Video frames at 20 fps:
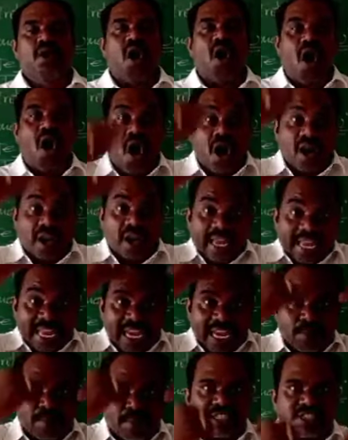or
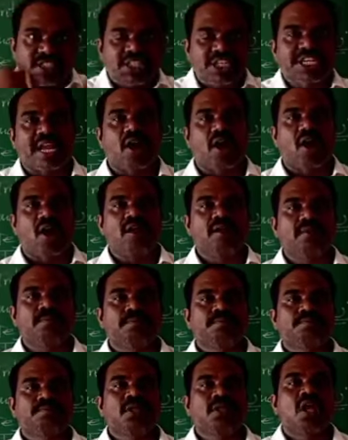alimentary
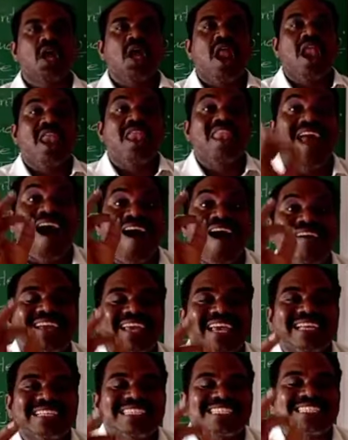canal,
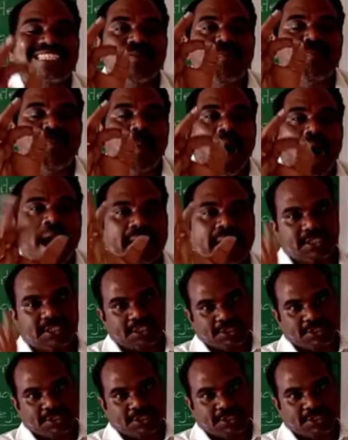longest part